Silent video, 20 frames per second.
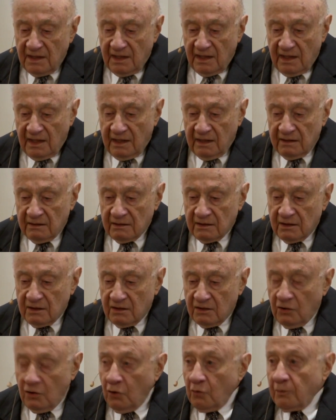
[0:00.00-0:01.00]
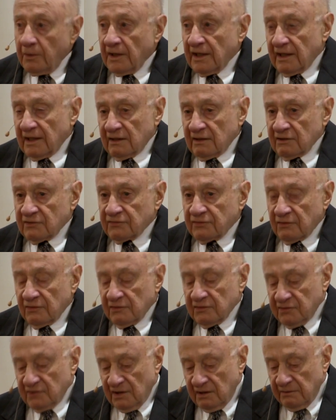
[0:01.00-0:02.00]
and co pilots for
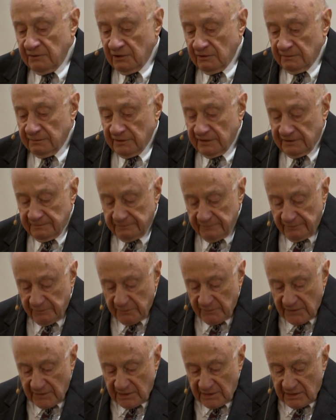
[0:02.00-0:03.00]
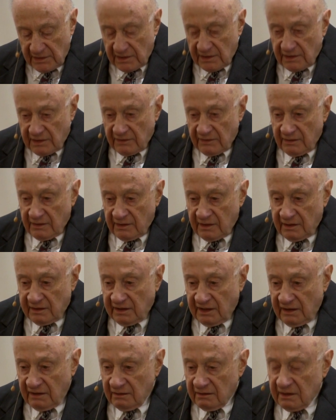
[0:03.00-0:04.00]
the same airplane. The
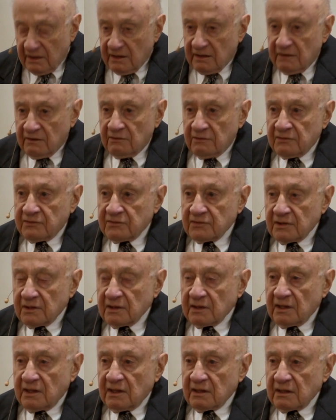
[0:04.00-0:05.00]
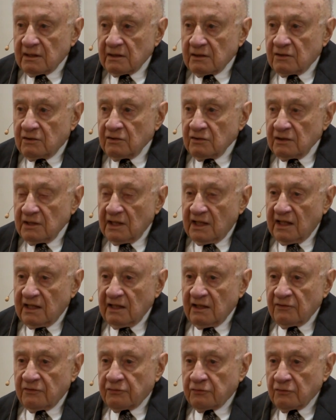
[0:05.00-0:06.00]
tail gunners couldn't get
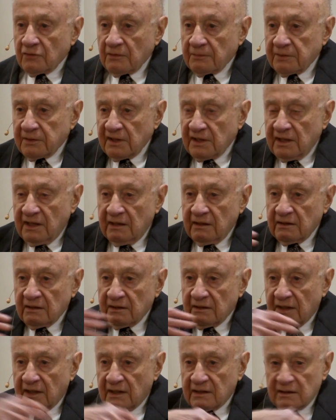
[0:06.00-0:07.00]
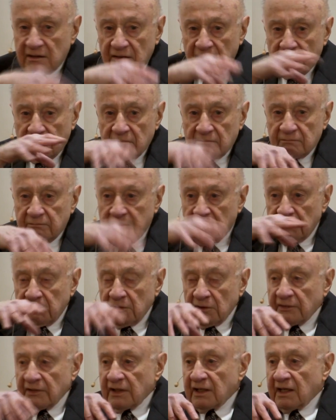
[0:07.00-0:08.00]
in through the plane in that little
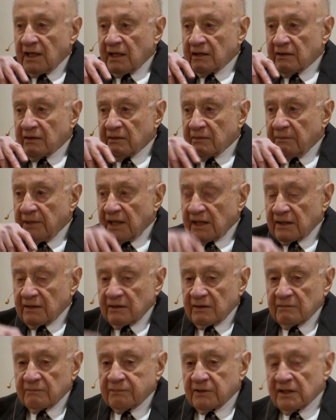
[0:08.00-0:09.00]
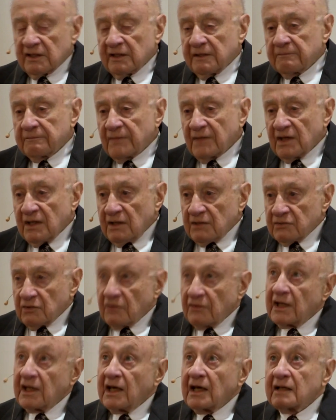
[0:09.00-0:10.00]
bubble they had at the back of the plane.
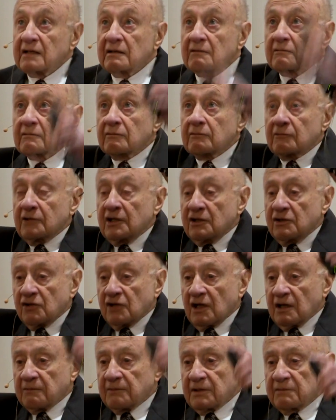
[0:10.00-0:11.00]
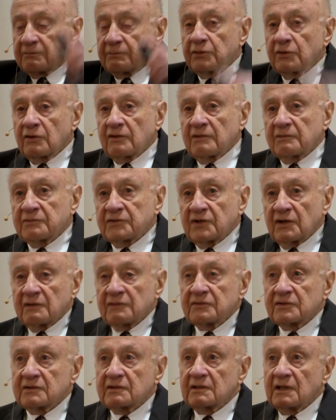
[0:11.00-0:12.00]
So they had to reach up and pull
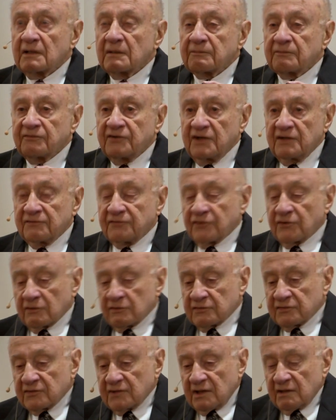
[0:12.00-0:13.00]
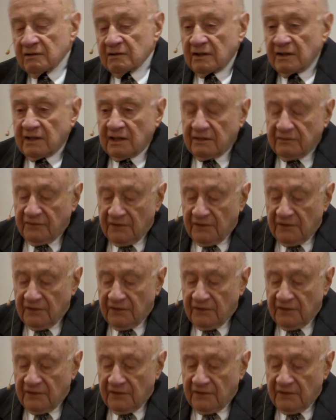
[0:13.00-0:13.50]
themselves up feet first into that